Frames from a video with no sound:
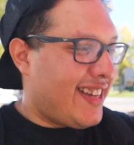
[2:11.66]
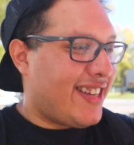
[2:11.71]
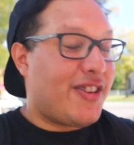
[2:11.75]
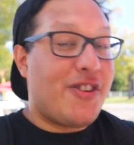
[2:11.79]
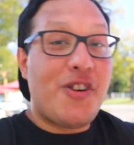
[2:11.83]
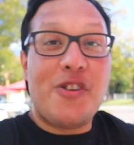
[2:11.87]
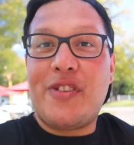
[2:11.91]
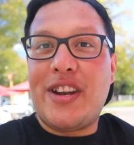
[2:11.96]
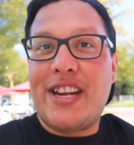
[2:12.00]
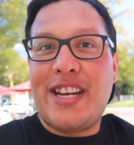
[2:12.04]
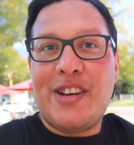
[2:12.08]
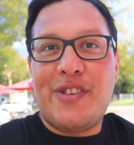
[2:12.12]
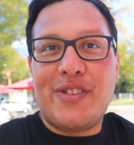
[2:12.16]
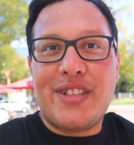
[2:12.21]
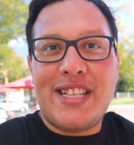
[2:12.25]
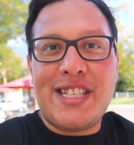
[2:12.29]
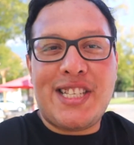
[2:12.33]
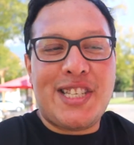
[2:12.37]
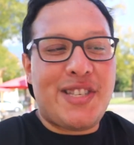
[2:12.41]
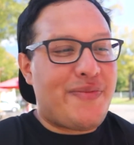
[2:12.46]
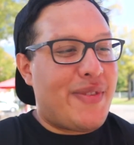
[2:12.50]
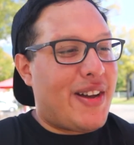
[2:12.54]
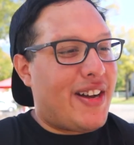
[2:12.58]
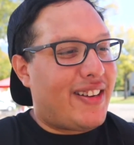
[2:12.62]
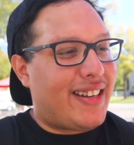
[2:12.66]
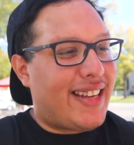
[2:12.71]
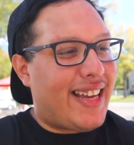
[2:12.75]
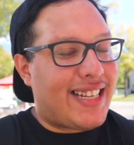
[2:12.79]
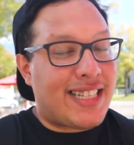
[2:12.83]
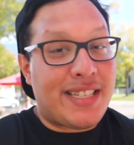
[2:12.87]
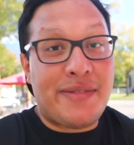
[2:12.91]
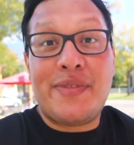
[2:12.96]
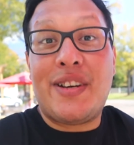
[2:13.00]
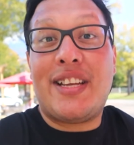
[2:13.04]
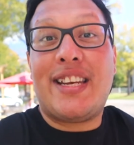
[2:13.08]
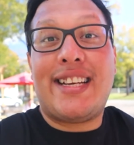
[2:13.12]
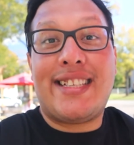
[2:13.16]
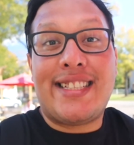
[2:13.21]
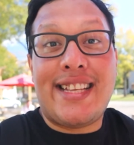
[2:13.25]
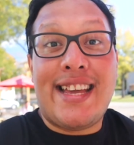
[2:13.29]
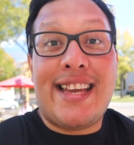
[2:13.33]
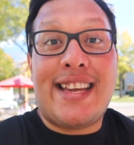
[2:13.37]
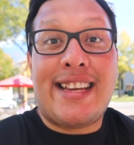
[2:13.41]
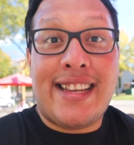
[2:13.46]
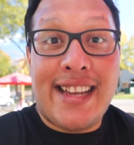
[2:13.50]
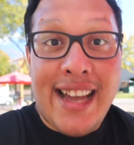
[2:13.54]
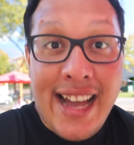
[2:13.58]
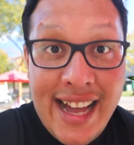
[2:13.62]
You already know what this smell like. Smell like
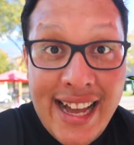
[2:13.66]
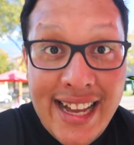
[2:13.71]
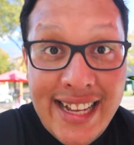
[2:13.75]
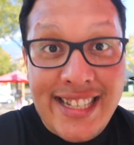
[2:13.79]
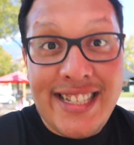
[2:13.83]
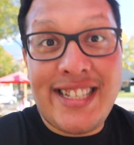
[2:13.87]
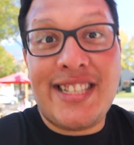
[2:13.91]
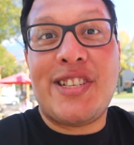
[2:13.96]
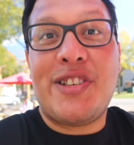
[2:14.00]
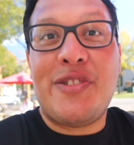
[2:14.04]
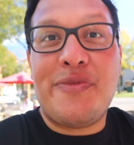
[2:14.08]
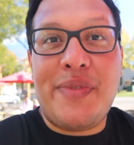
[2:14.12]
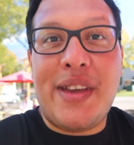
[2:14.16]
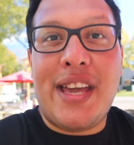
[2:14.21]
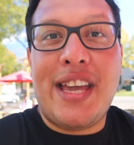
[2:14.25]
that ganja,